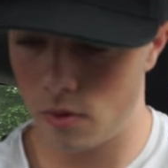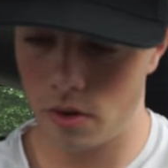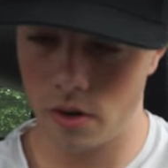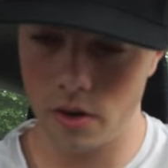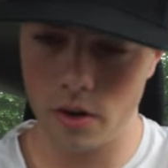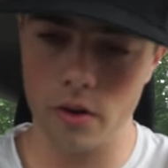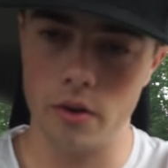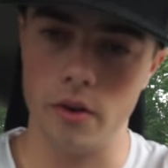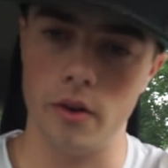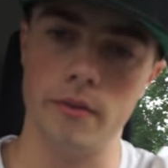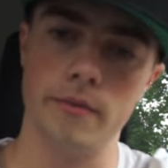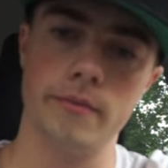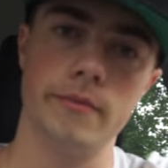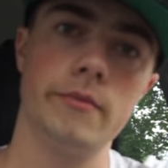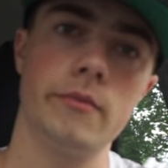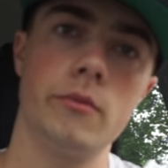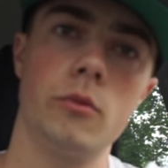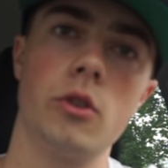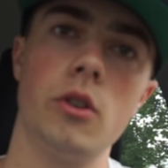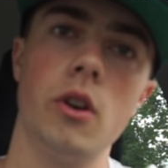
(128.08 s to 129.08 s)
We're going
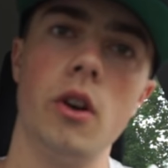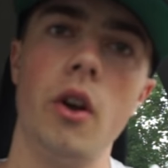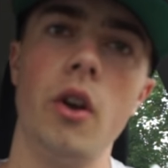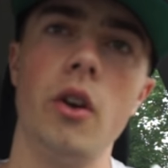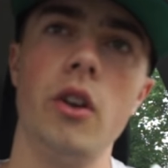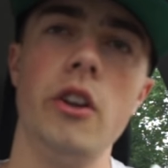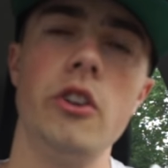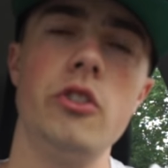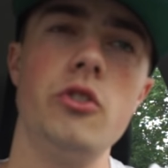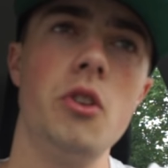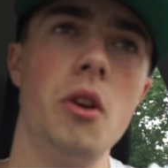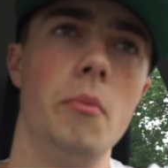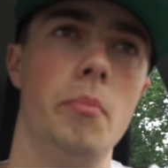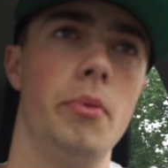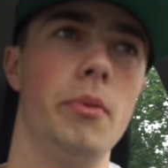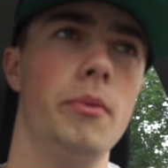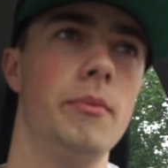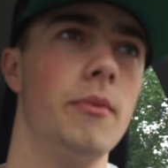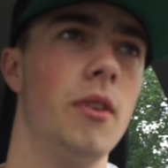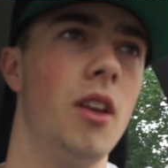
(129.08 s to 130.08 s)
on a
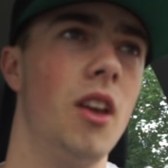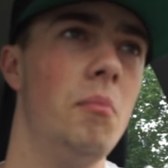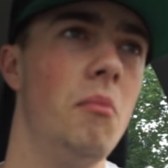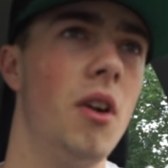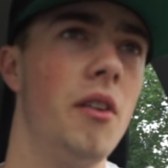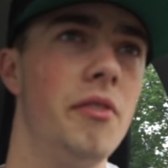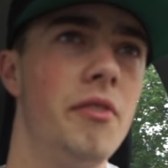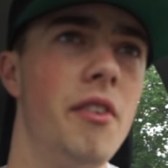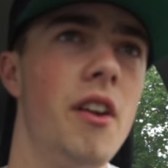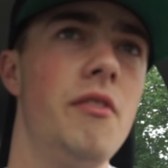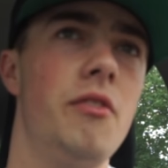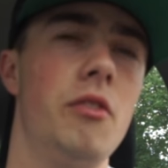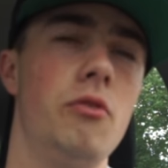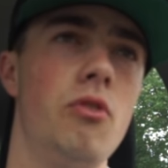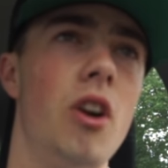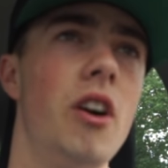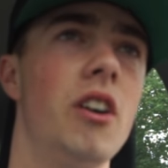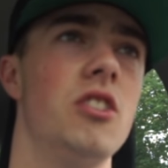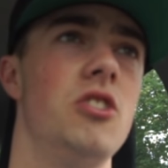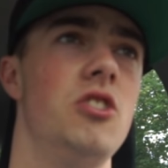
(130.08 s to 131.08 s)
trip in my favorite
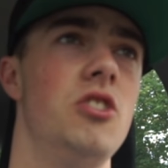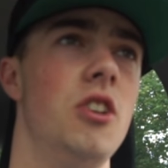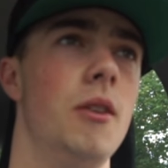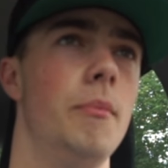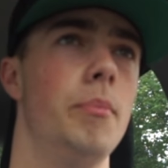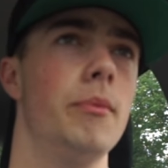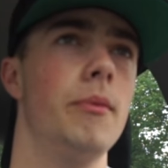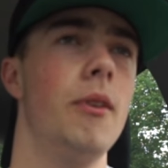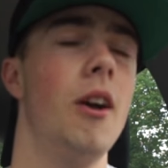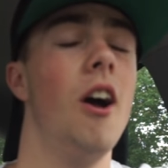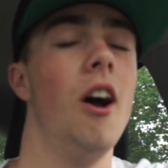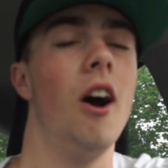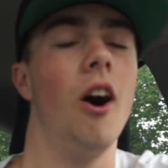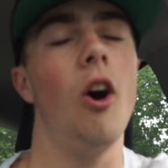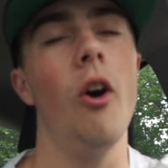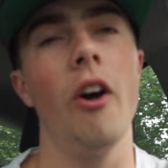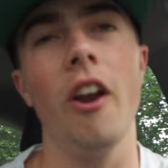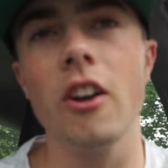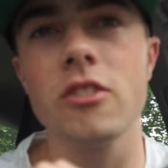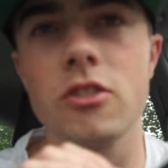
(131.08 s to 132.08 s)
rocket ship.
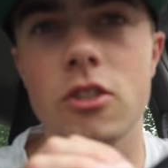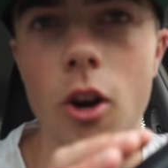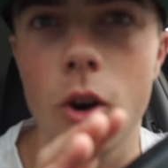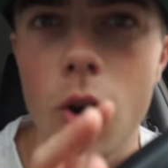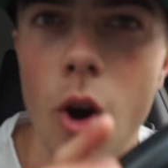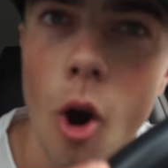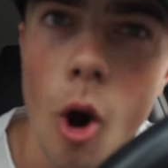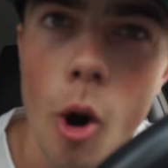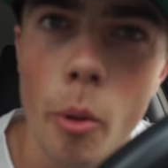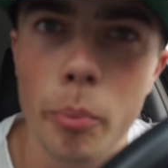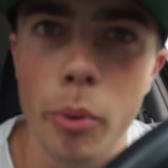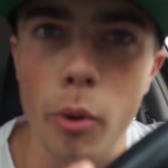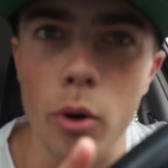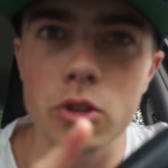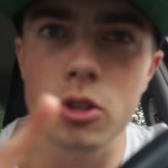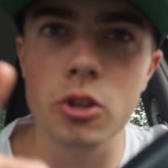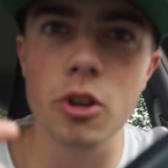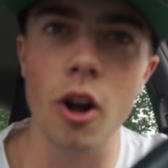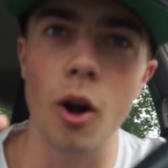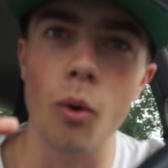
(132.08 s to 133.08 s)
Oh, and also
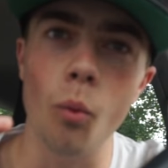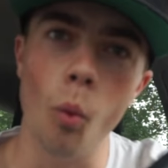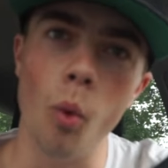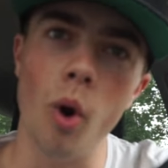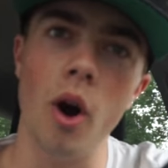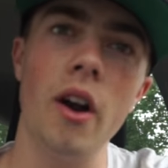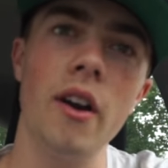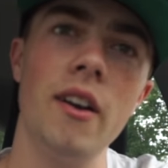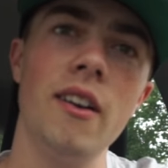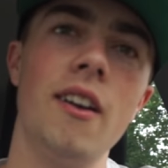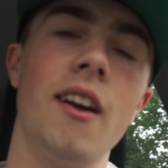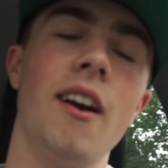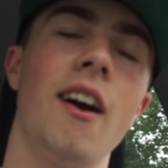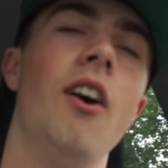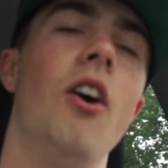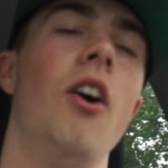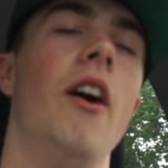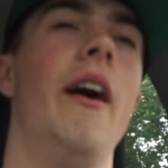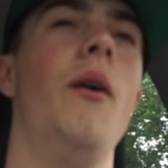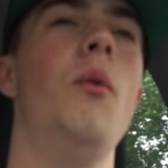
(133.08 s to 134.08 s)
Portugal won.
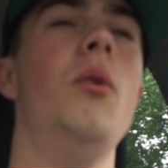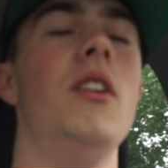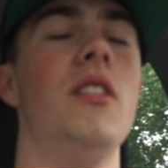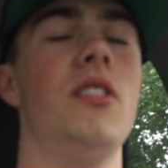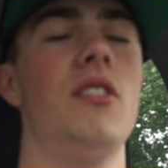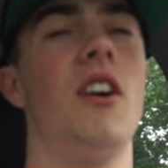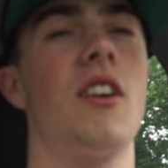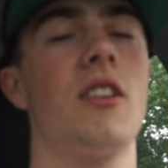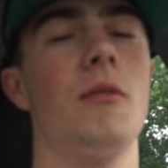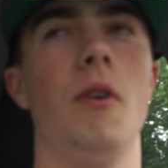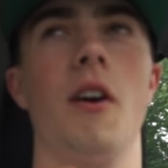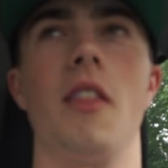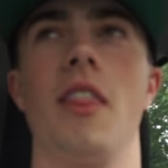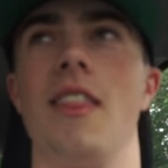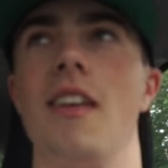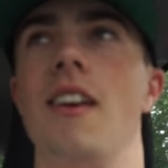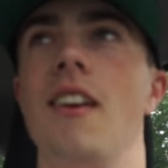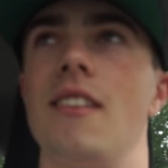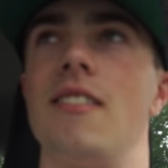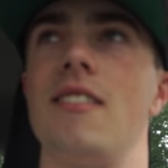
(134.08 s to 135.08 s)
Oh, I want to talk about
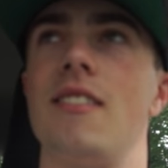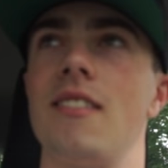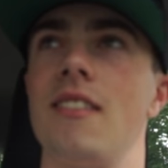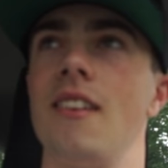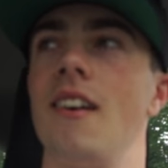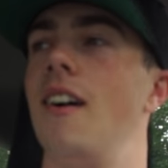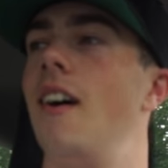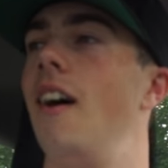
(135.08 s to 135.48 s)
this.